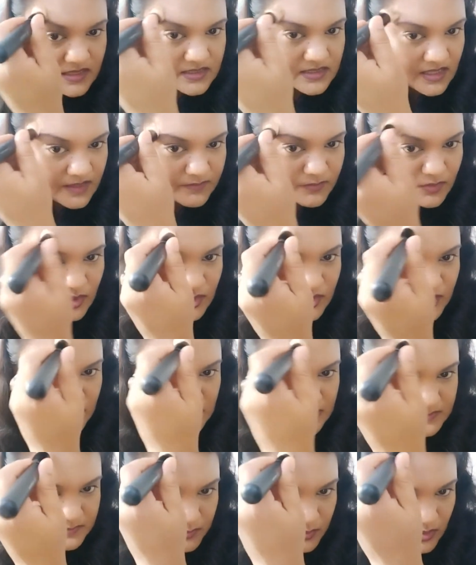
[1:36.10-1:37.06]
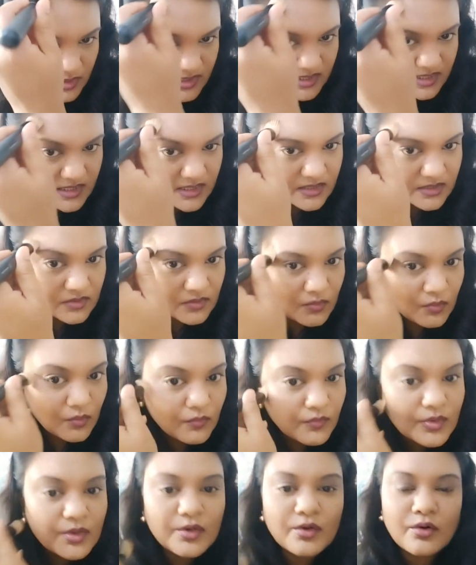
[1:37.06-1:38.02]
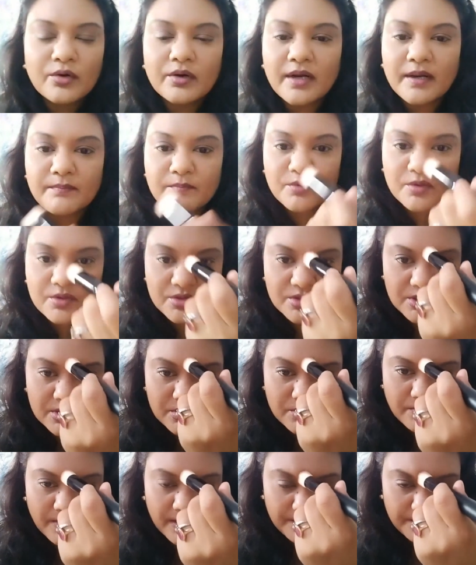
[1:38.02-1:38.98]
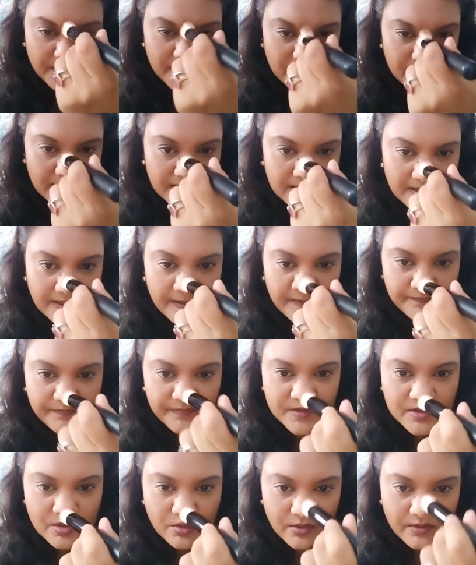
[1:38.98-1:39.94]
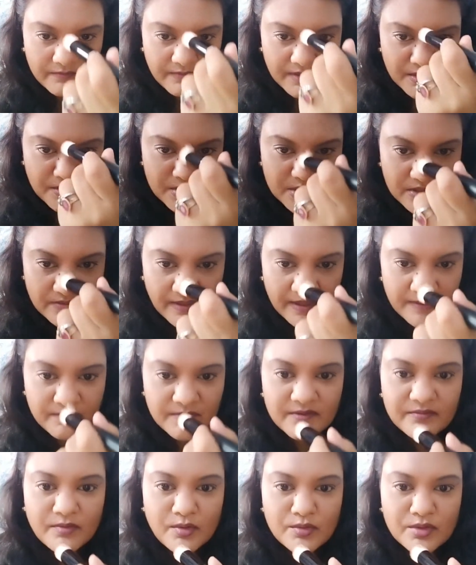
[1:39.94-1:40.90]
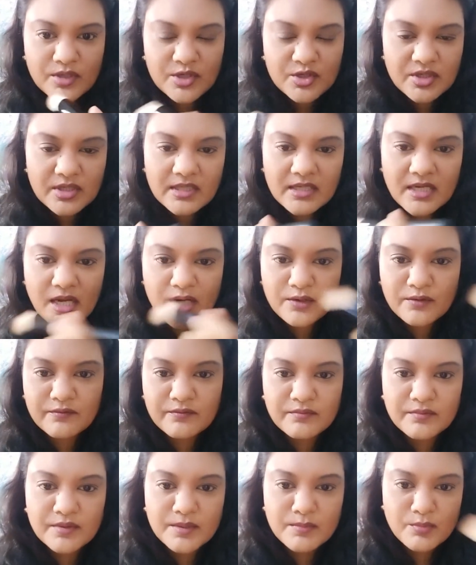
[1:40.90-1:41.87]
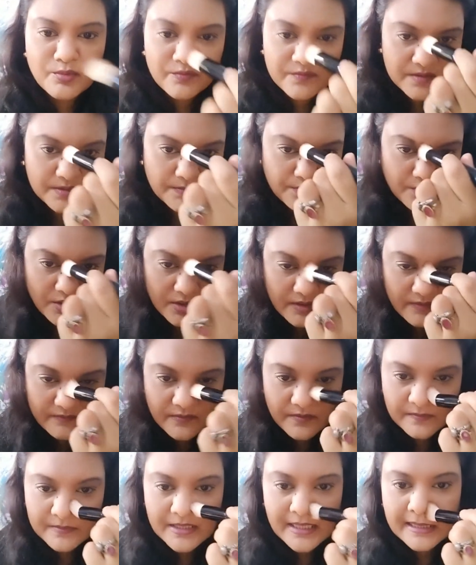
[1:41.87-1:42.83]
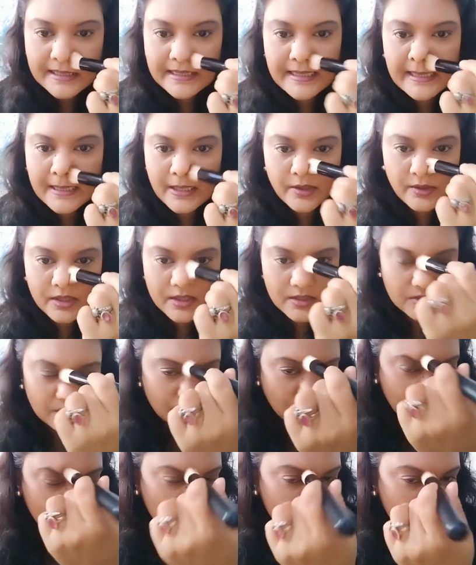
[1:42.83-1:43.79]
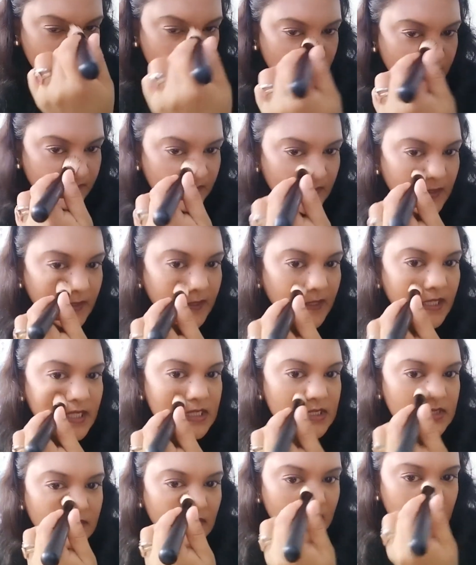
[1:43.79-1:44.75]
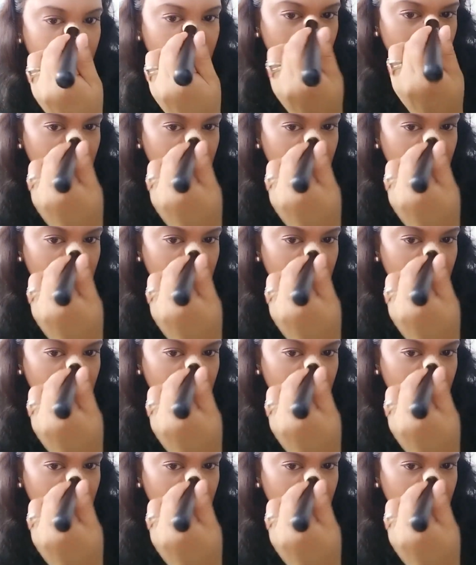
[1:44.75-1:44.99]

I'm not just pulling it over, or I'm not just swiping it. So when you swipe, the foundation kind of removes the product from that area. So instead of swiping,